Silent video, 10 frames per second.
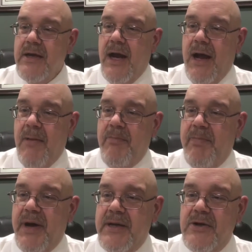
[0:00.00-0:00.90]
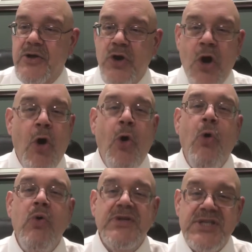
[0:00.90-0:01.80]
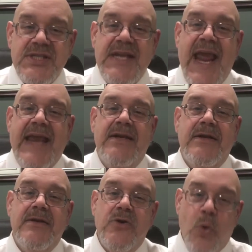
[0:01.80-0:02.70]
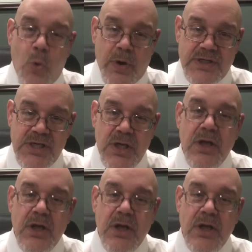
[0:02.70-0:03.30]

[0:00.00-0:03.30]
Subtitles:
But no state court,